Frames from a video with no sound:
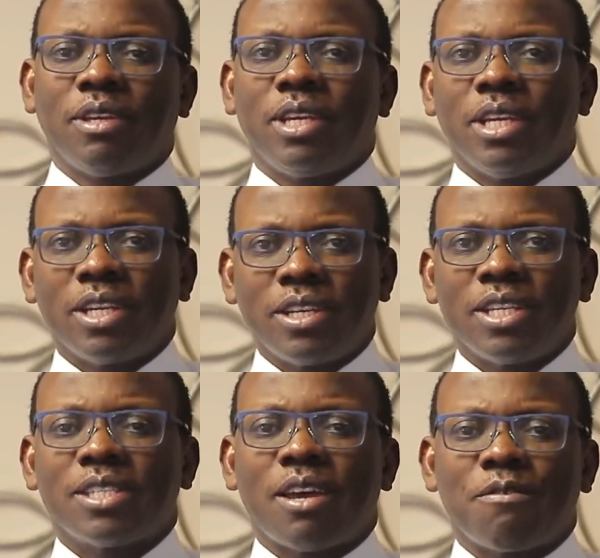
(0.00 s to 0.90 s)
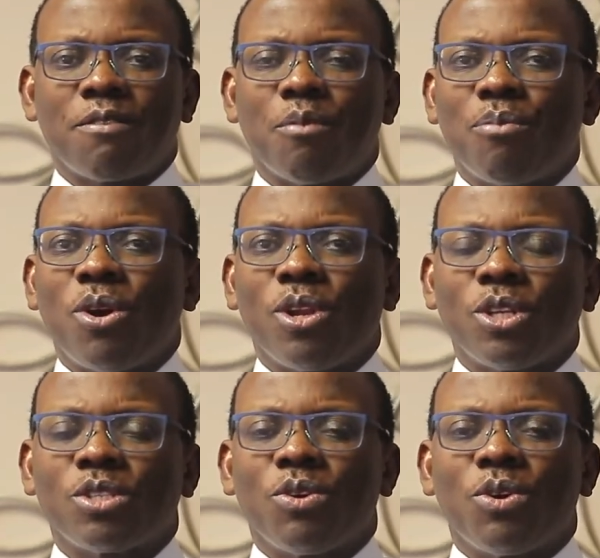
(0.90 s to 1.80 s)
Increase our faith." Paul
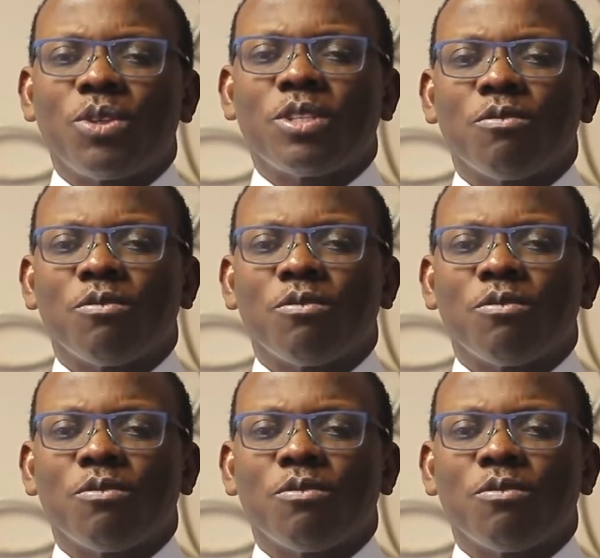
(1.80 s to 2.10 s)
also wrote